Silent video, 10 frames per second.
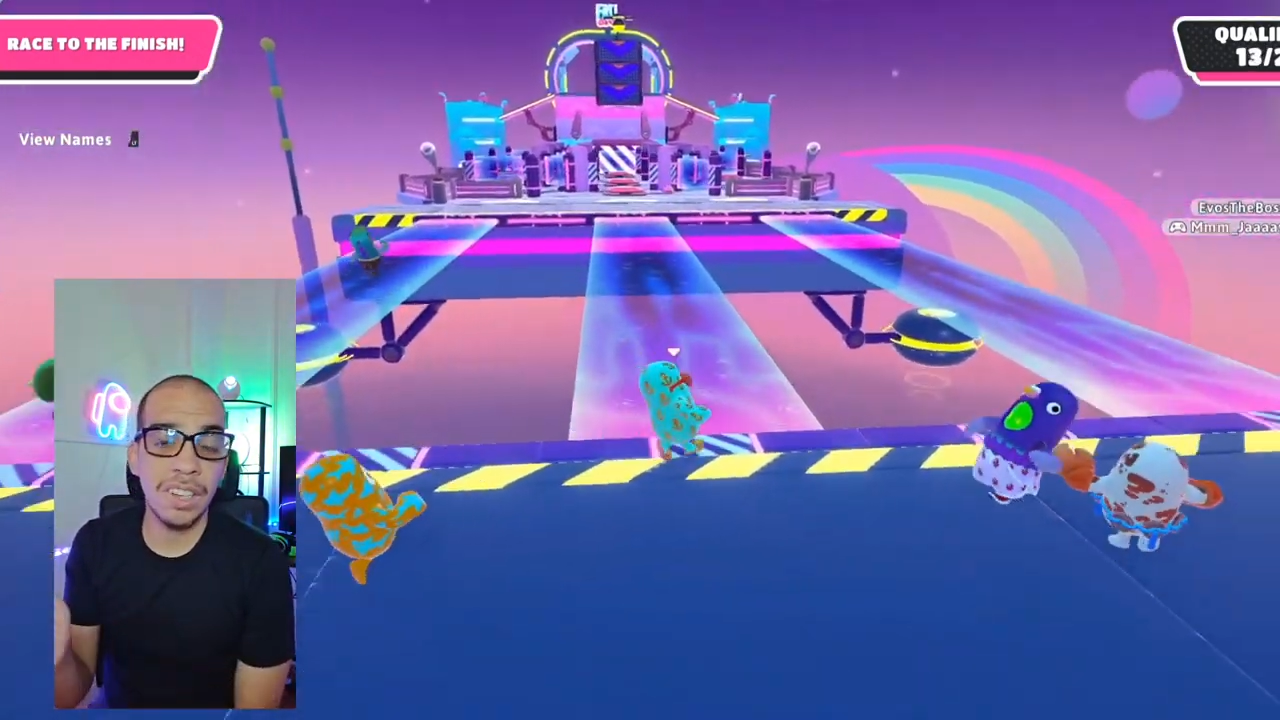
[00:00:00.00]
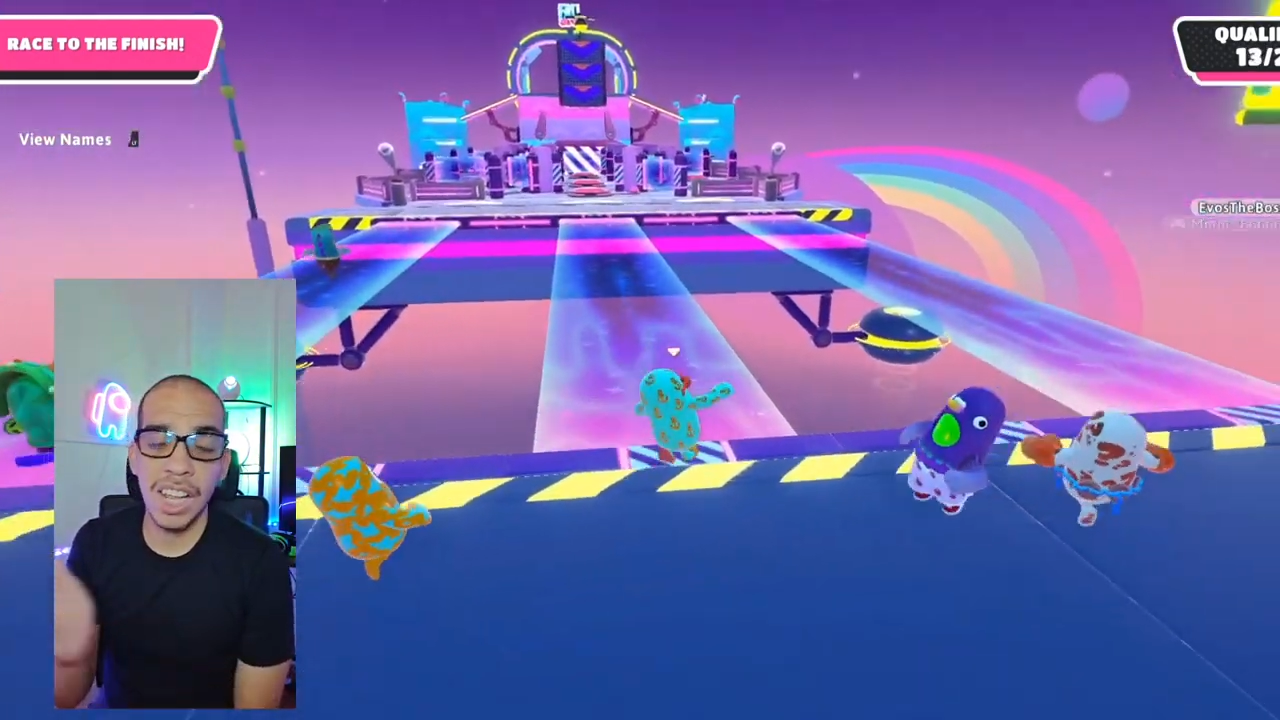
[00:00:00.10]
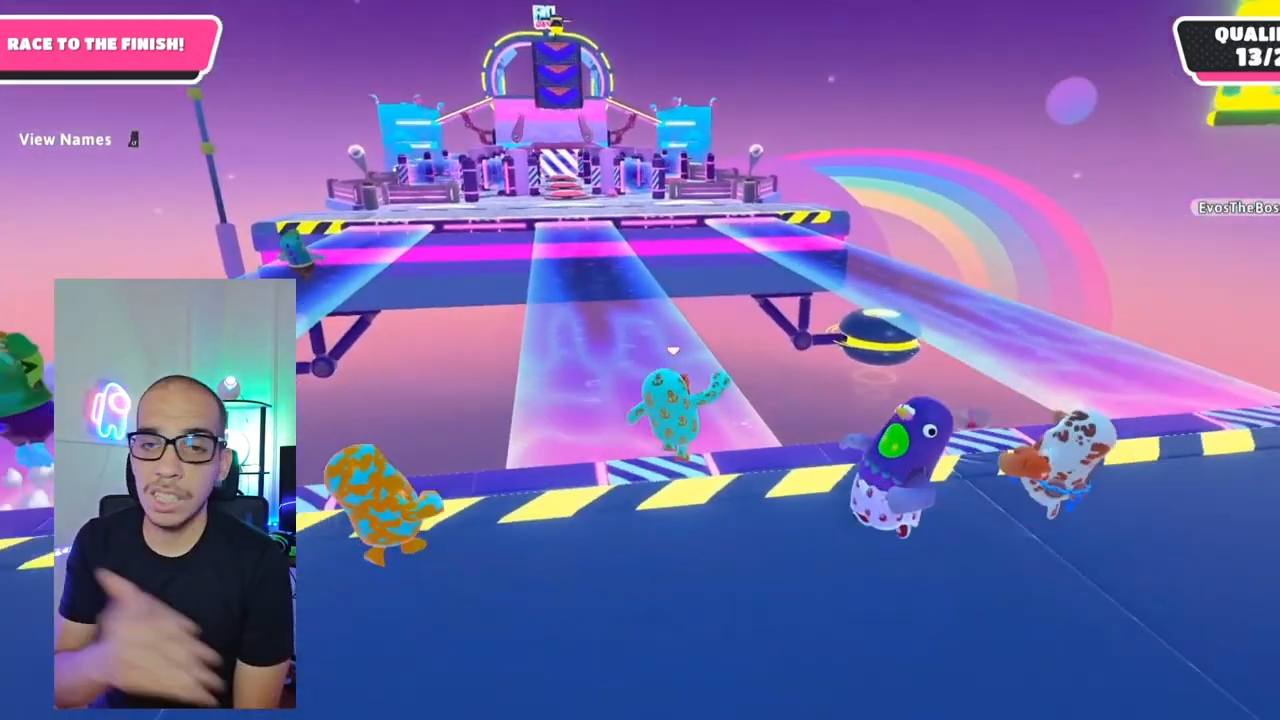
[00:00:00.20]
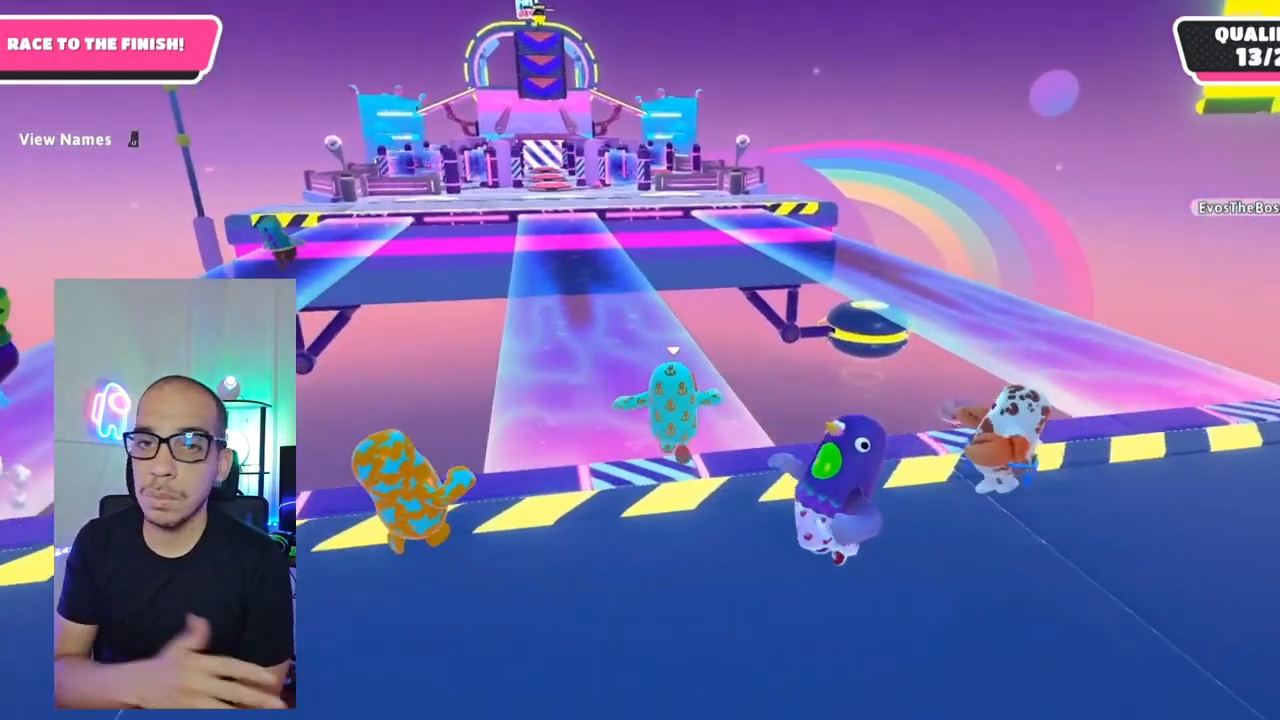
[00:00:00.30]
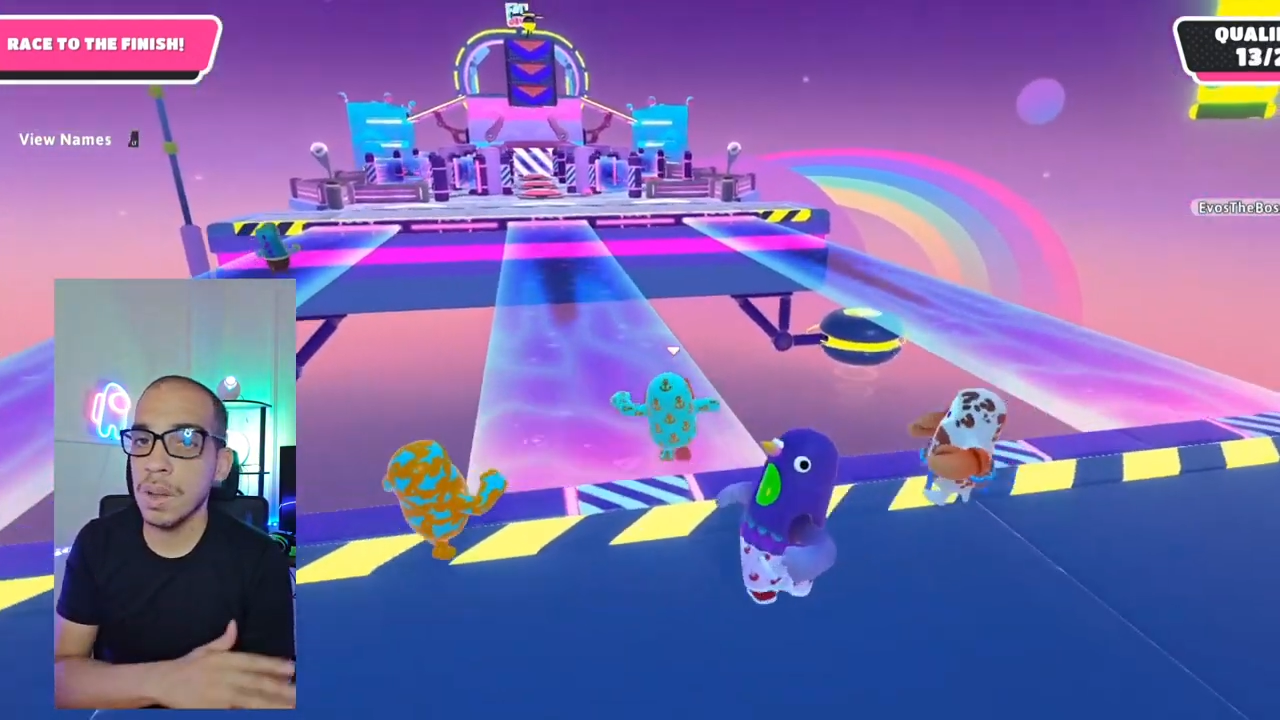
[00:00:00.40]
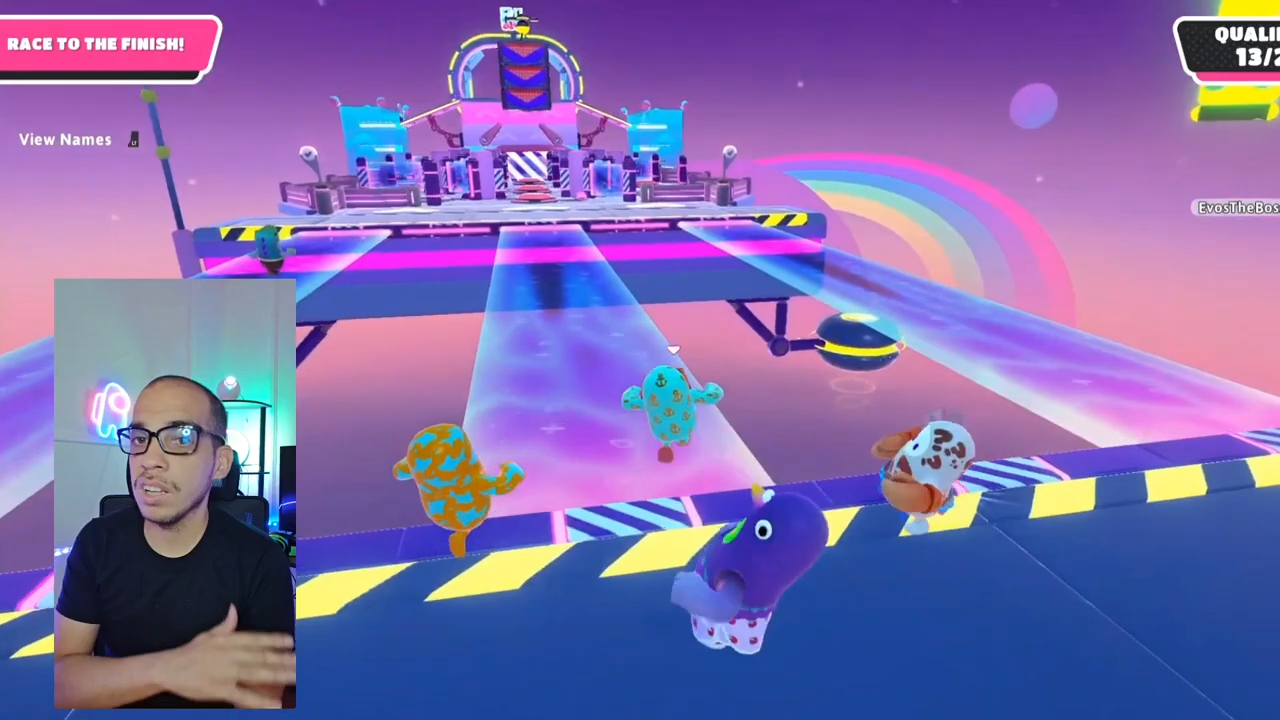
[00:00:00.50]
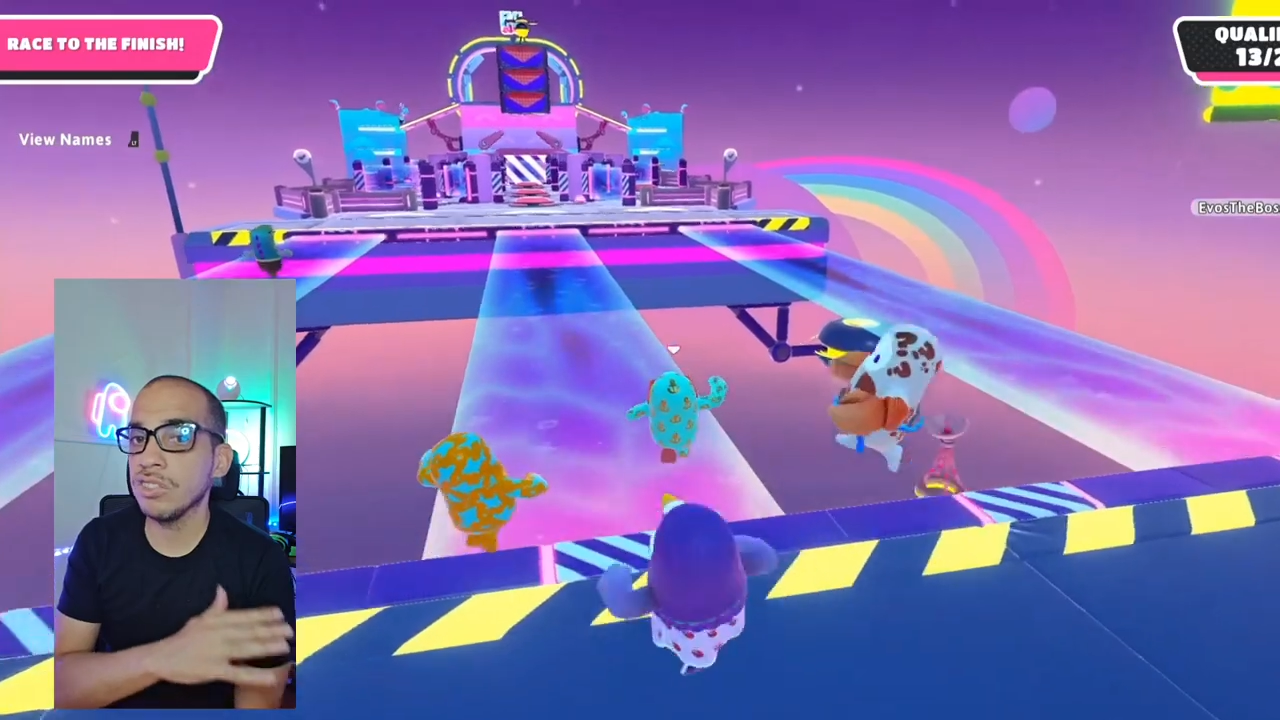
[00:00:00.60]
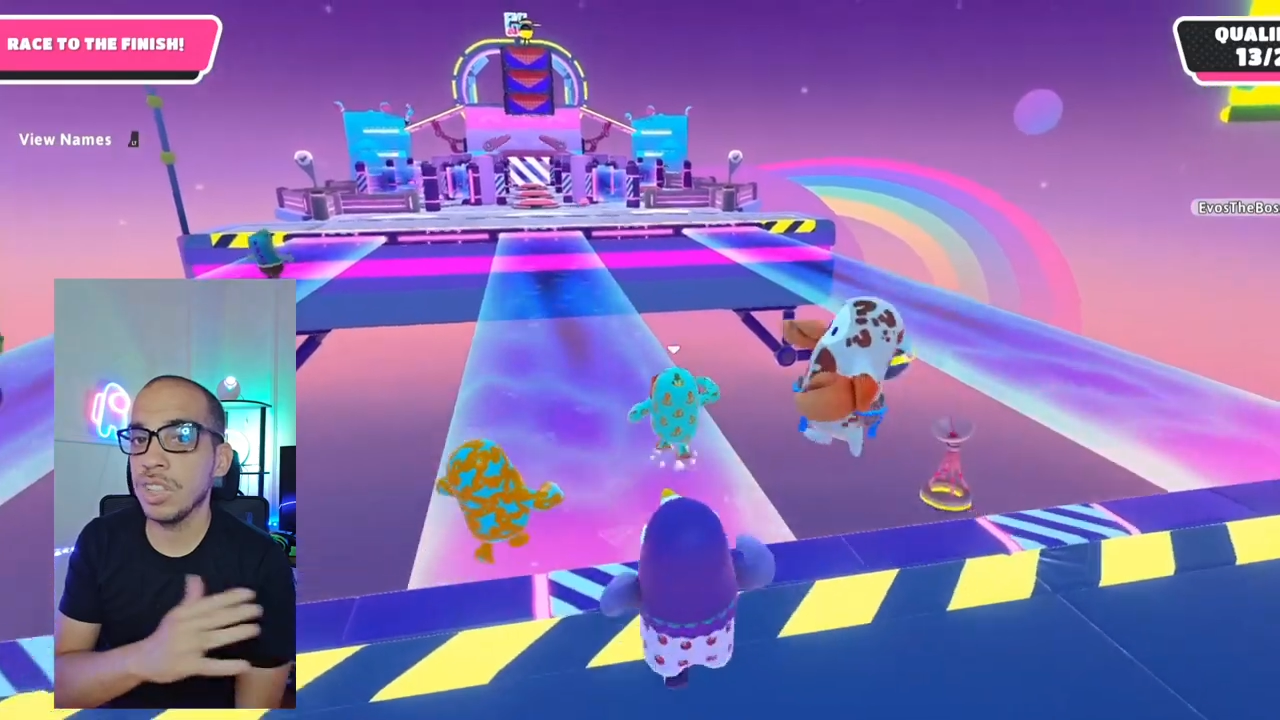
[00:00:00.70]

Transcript: Xbox,